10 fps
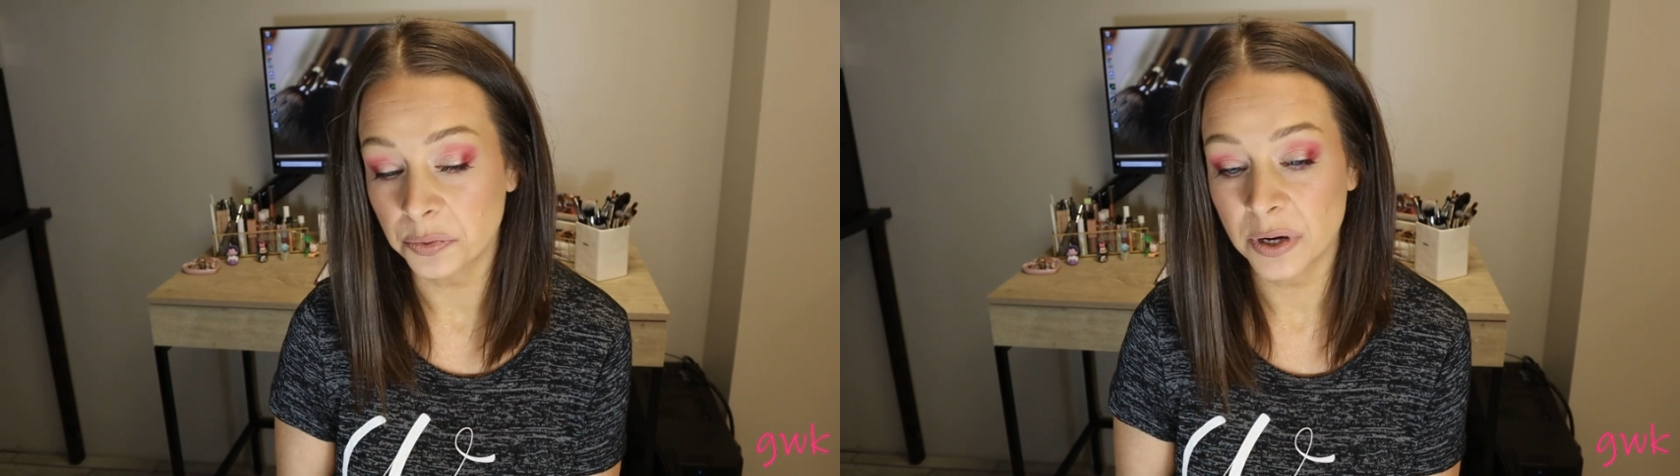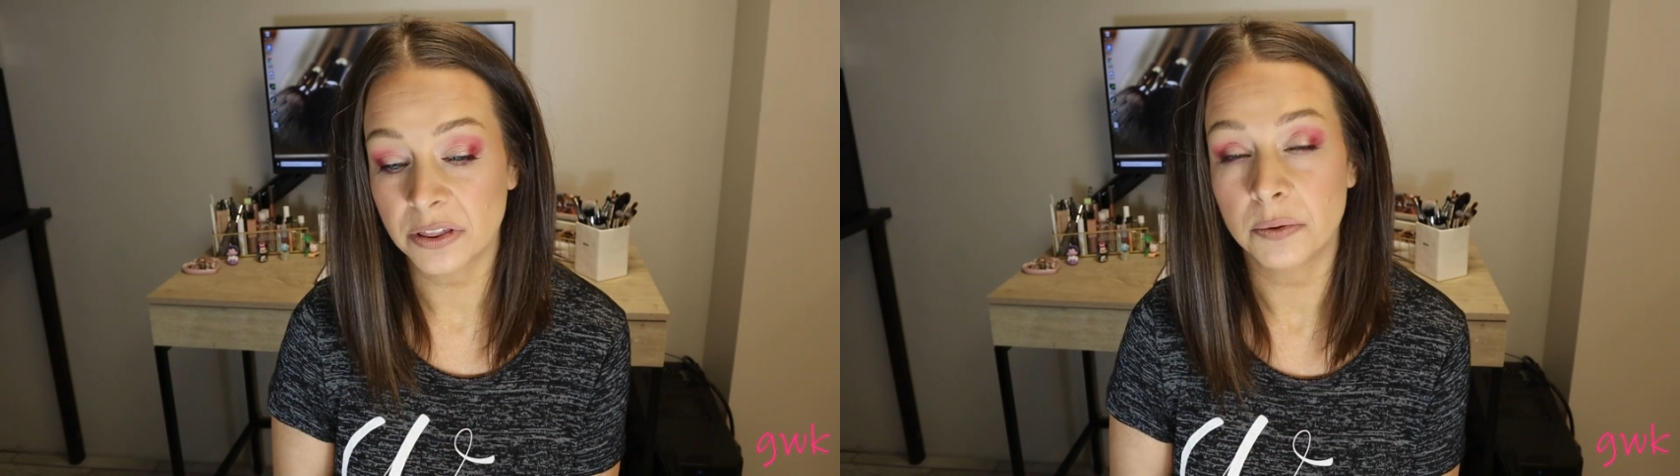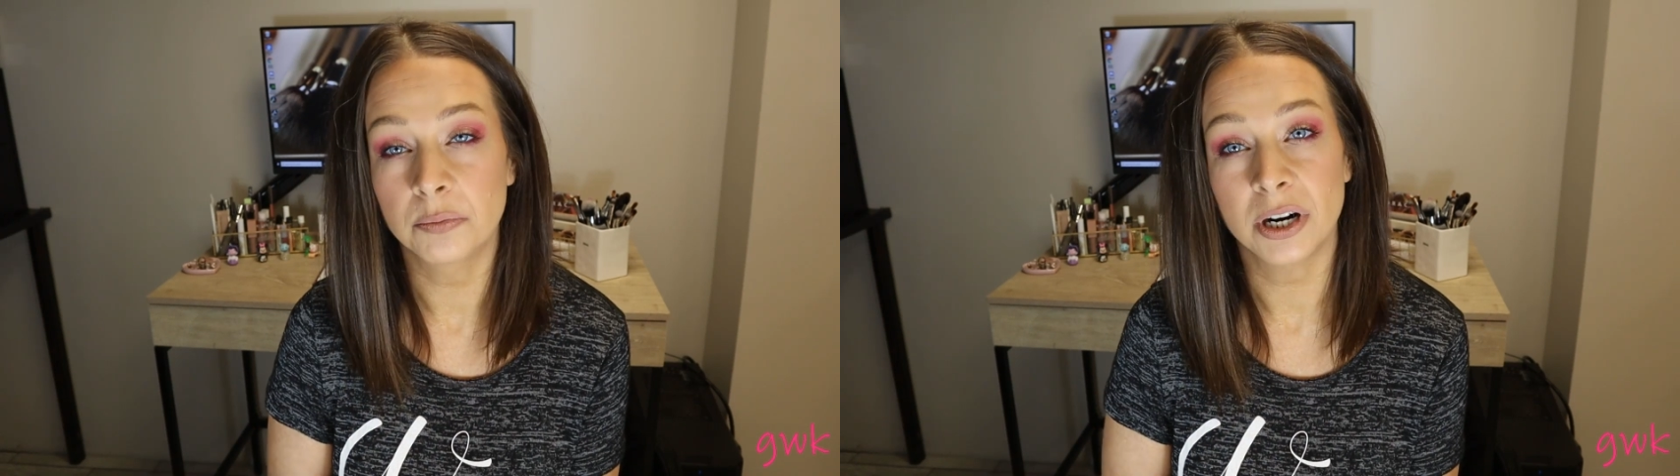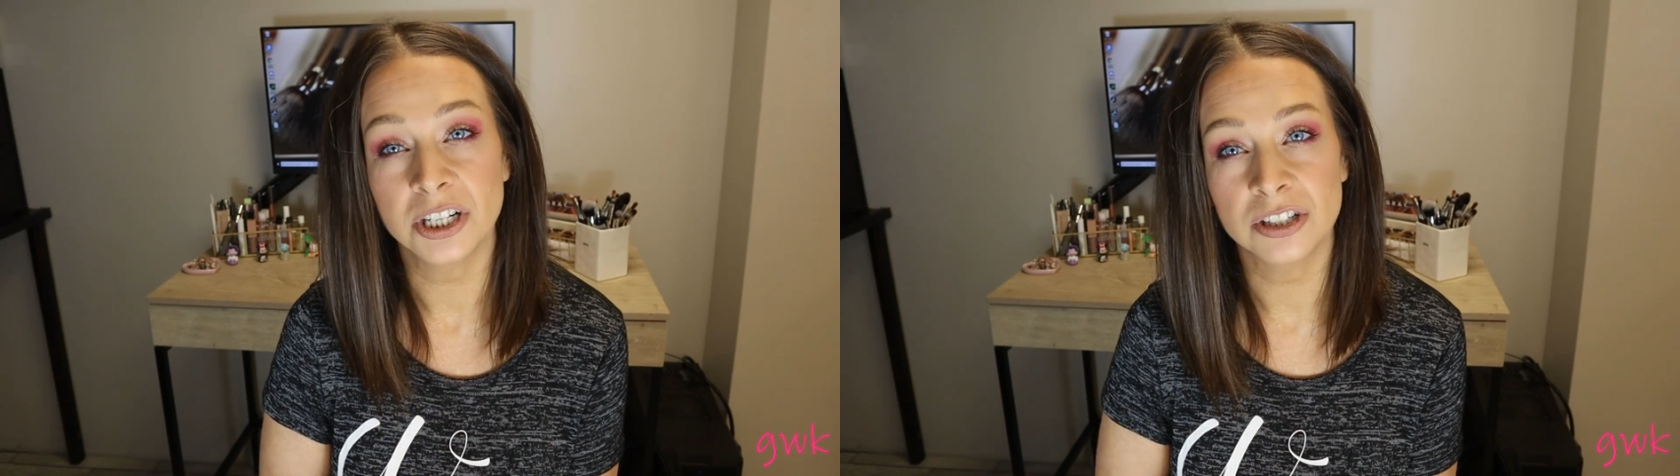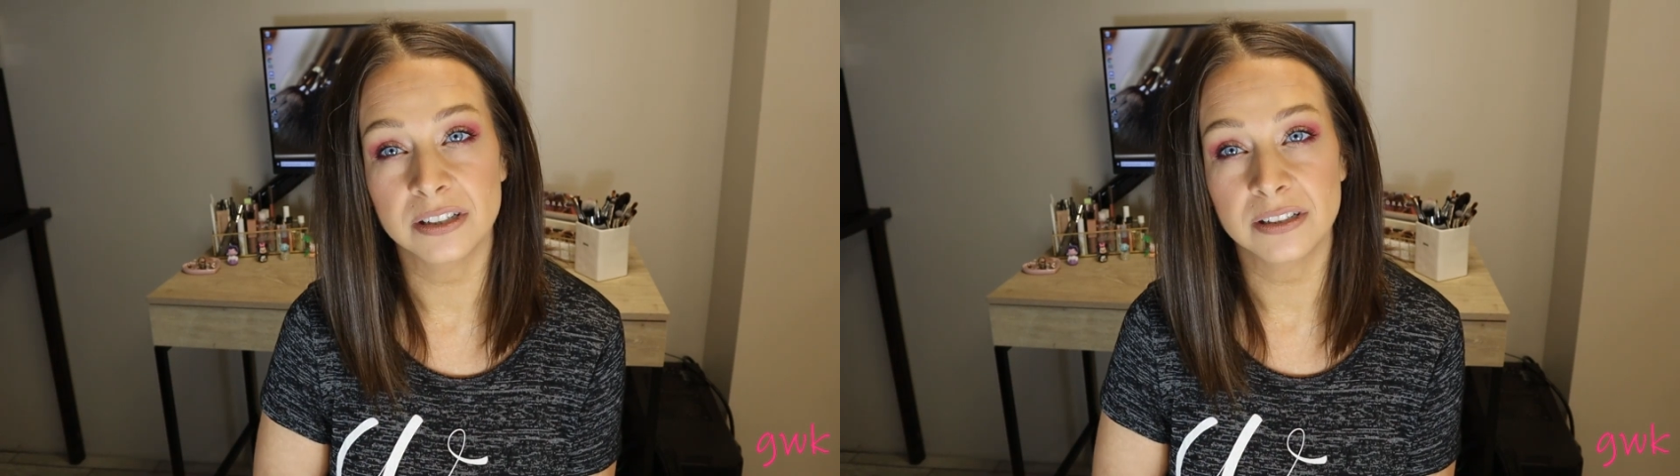with
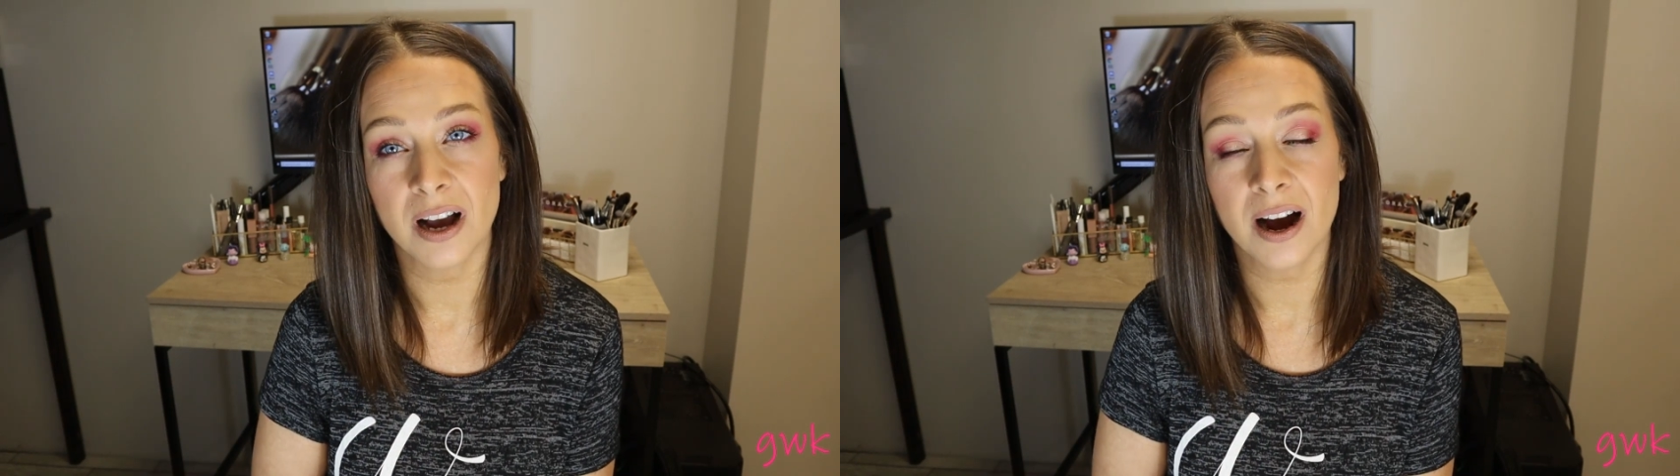brushes.